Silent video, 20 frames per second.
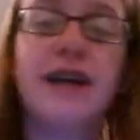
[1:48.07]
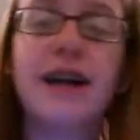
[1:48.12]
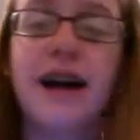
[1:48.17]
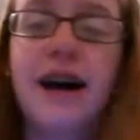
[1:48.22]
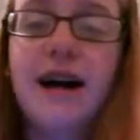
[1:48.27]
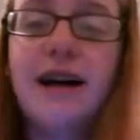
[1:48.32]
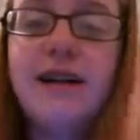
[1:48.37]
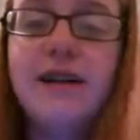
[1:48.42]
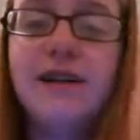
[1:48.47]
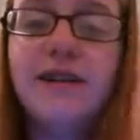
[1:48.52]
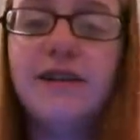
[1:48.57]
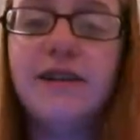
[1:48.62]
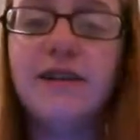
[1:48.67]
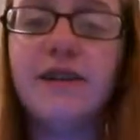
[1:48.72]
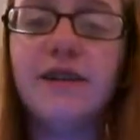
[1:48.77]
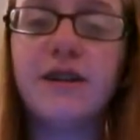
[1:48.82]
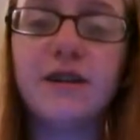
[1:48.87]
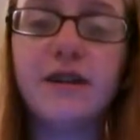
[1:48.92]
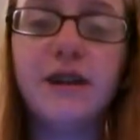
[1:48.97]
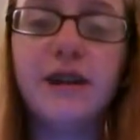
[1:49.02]
it got
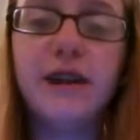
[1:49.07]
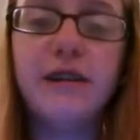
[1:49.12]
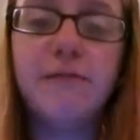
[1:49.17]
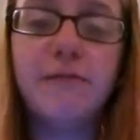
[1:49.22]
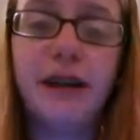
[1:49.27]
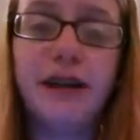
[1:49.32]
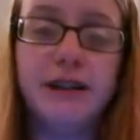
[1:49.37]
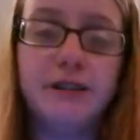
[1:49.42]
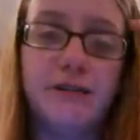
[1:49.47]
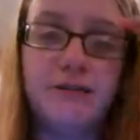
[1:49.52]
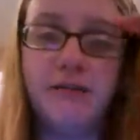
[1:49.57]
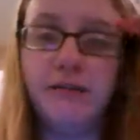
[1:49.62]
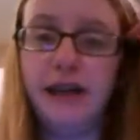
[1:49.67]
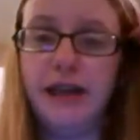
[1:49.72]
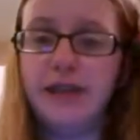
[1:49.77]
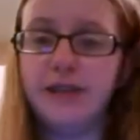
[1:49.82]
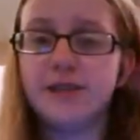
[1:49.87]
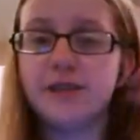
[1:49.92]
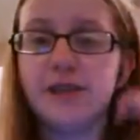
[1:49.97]
early way too late,